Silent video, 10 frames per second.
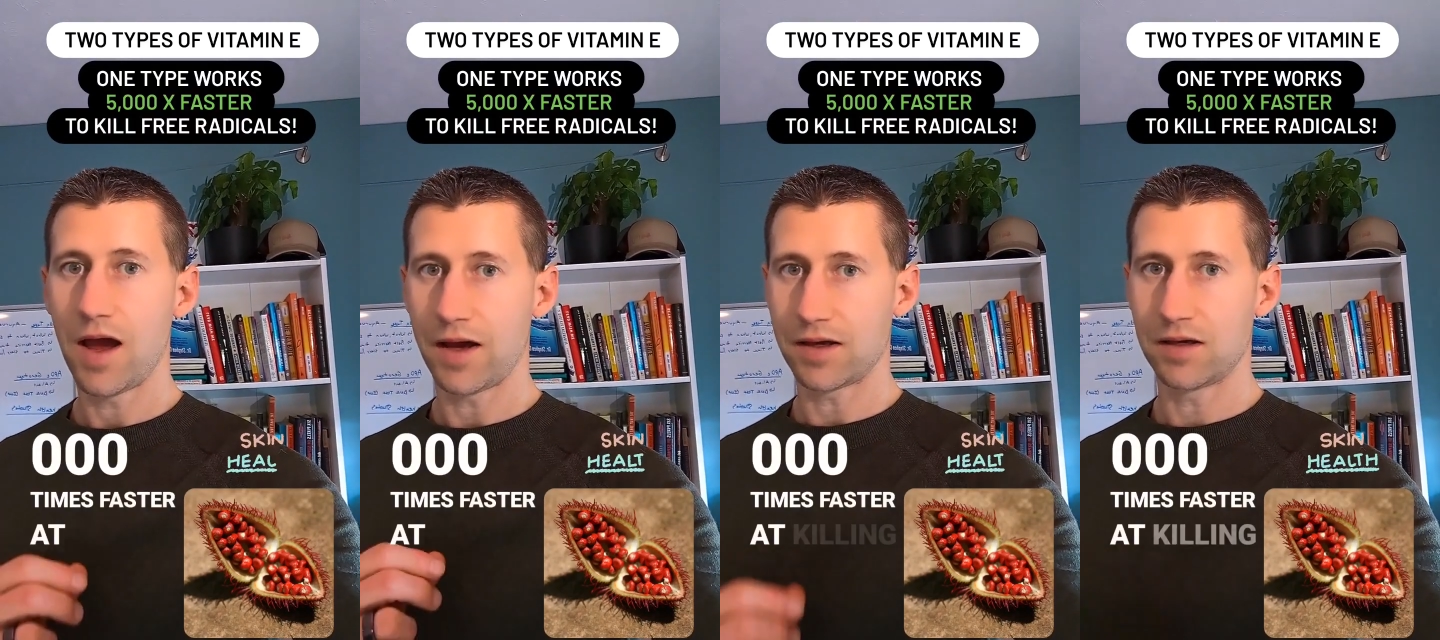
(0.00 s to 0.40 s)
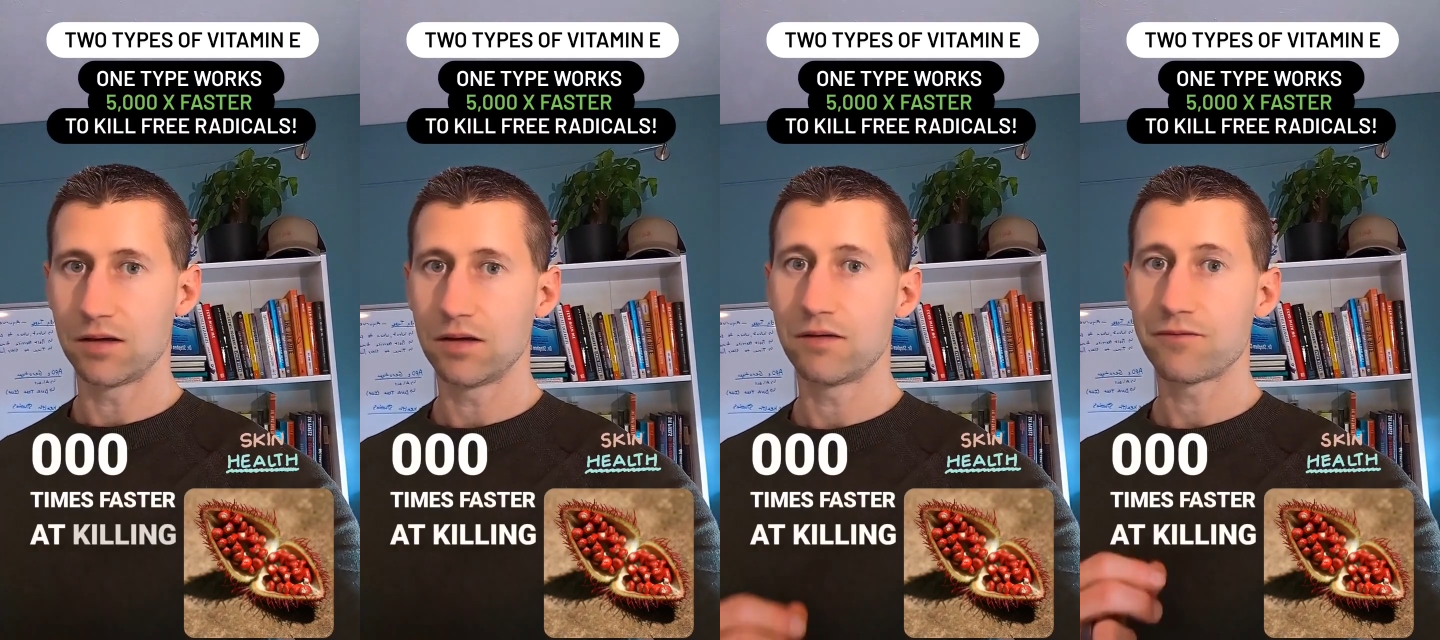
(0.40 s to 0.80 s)
at
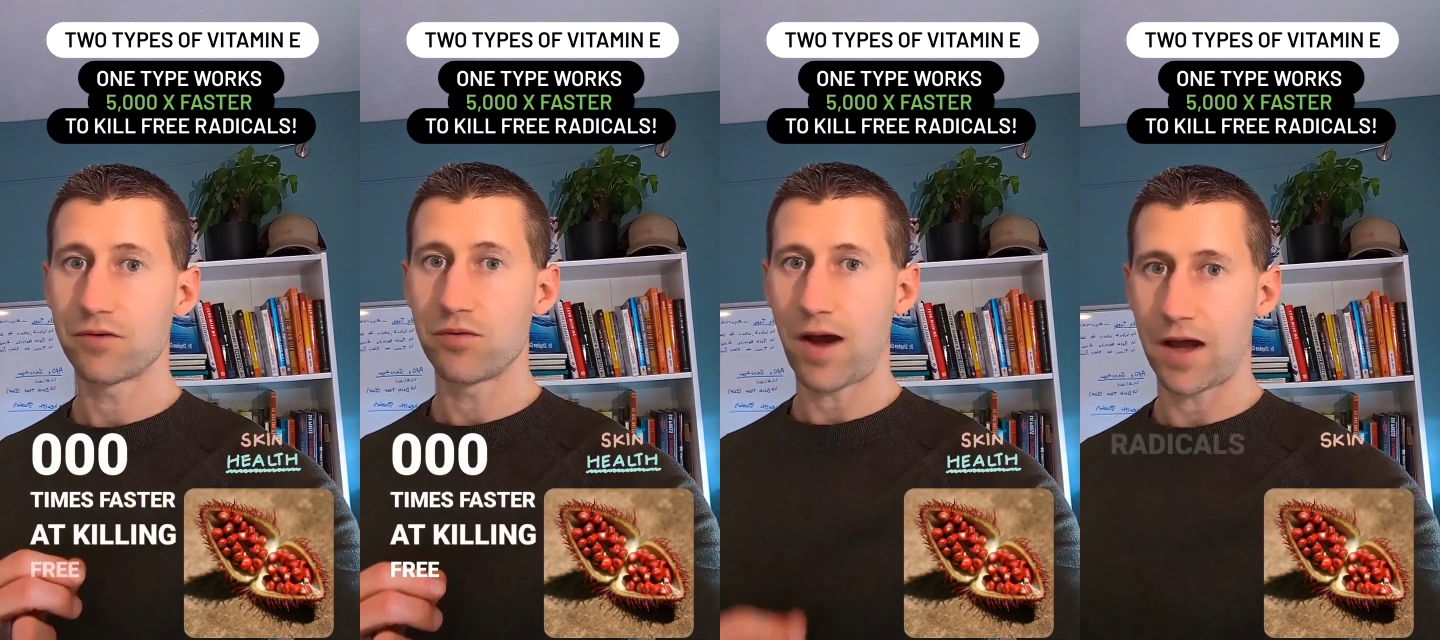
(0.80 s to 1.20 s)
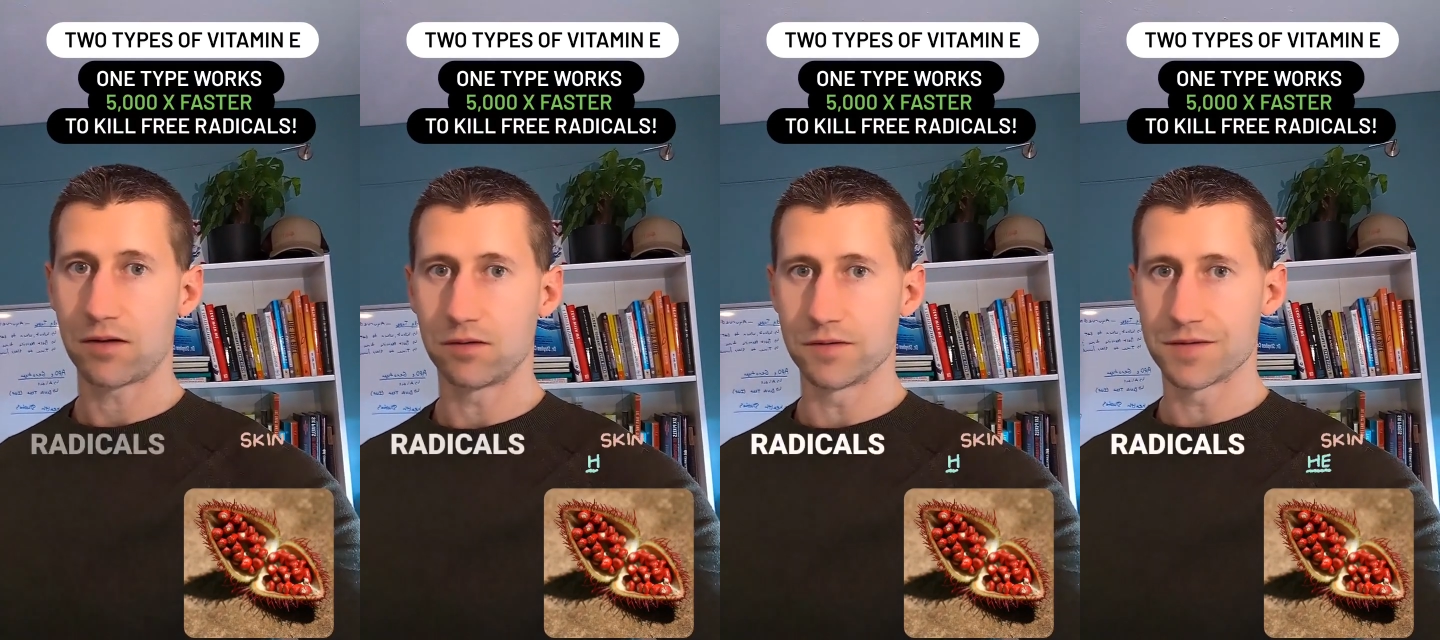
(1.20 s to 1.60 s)
killing free
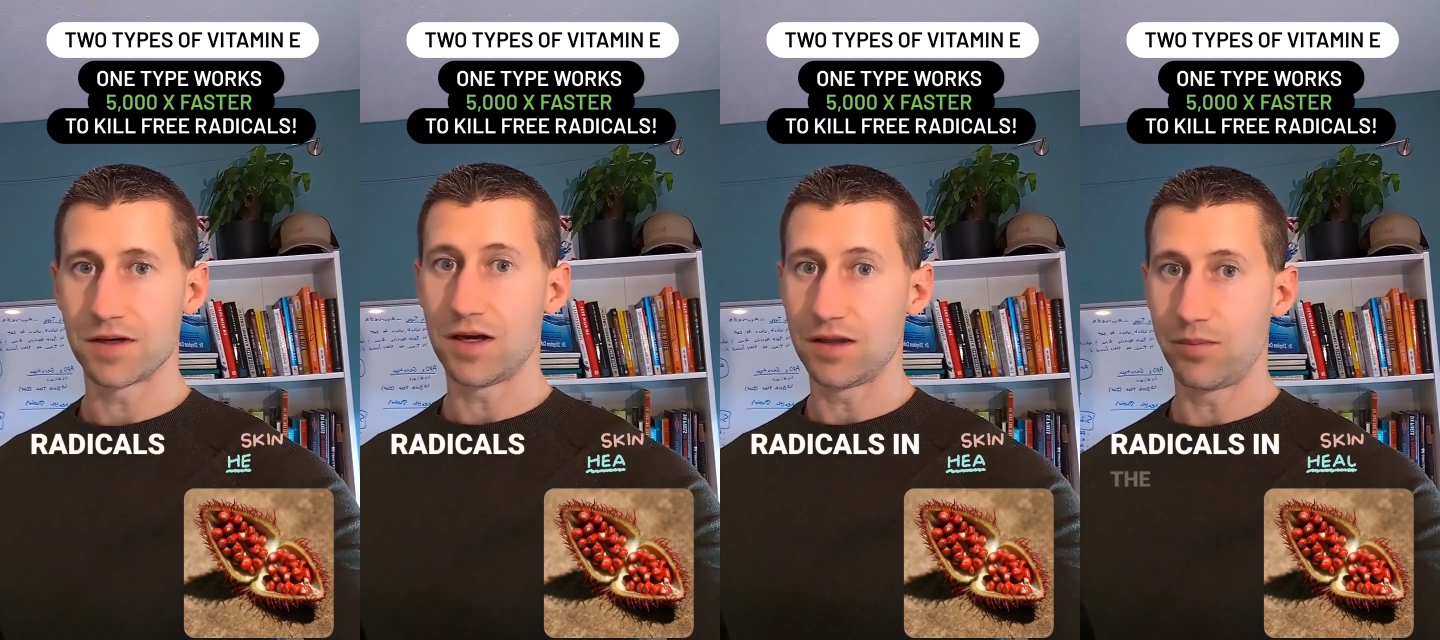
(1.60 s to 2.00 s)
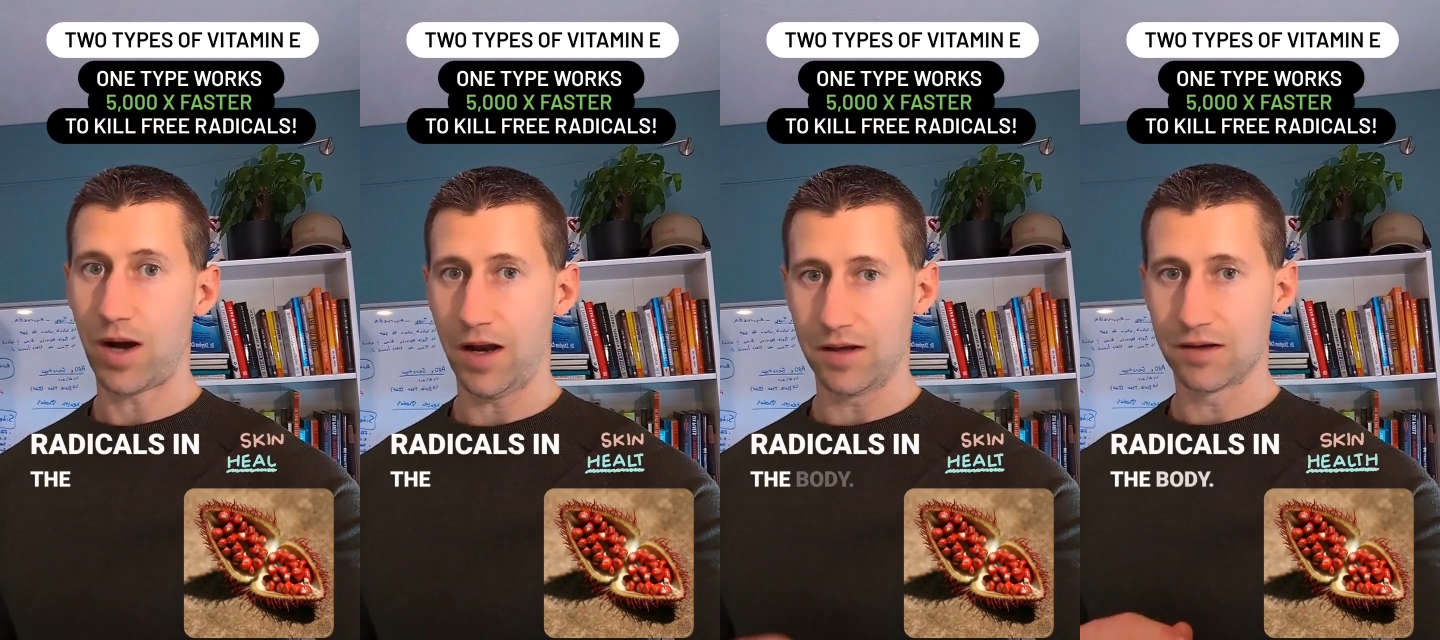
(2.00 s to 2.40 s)
radicals in the
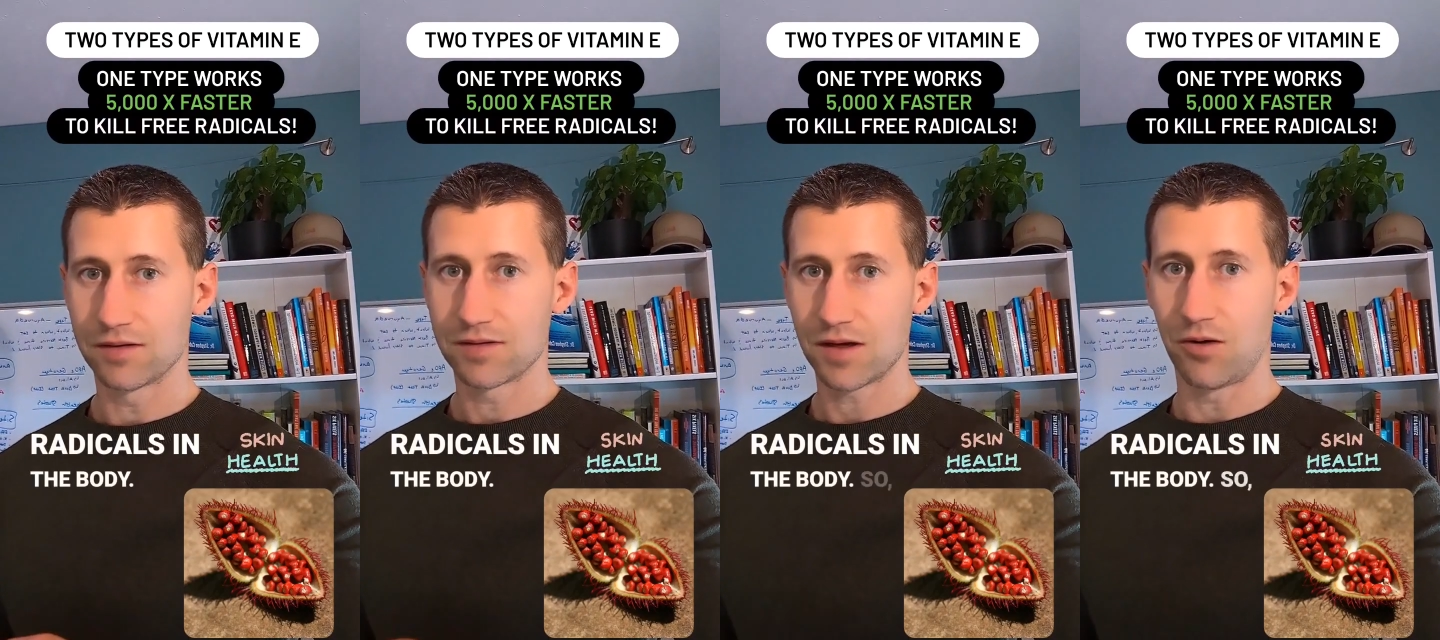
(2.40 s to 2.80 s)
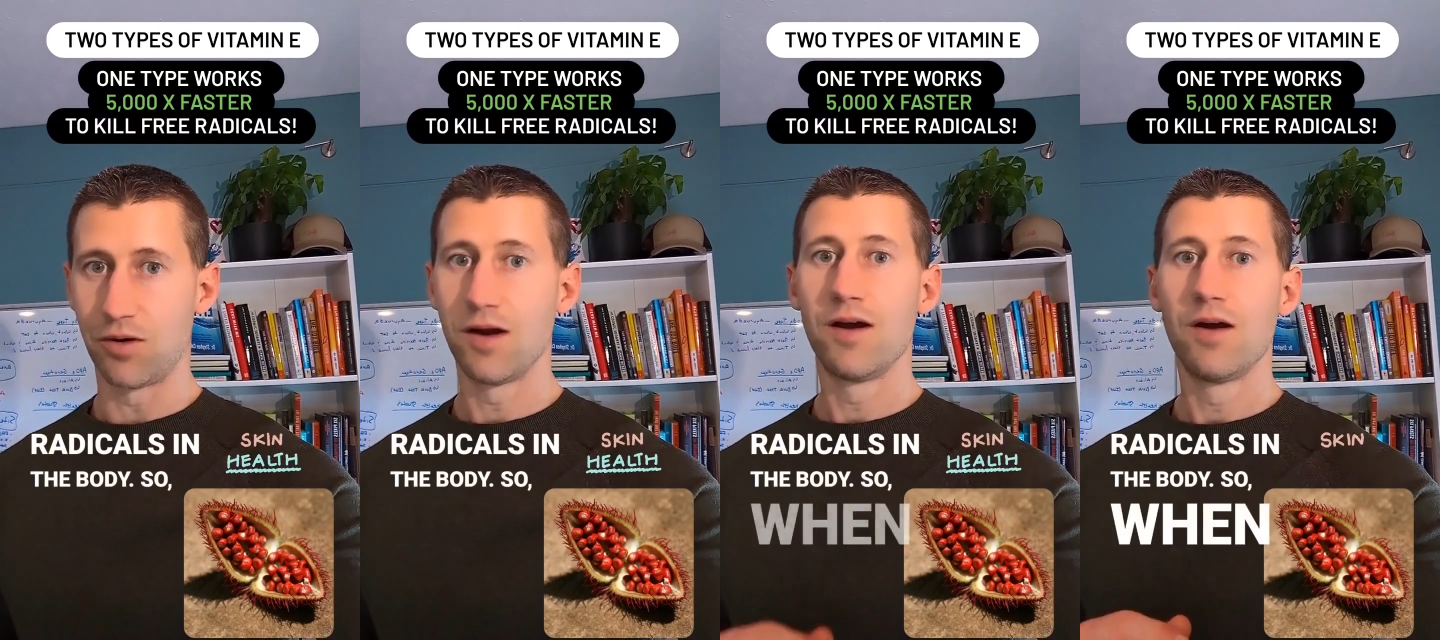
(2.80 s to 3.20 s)
body. So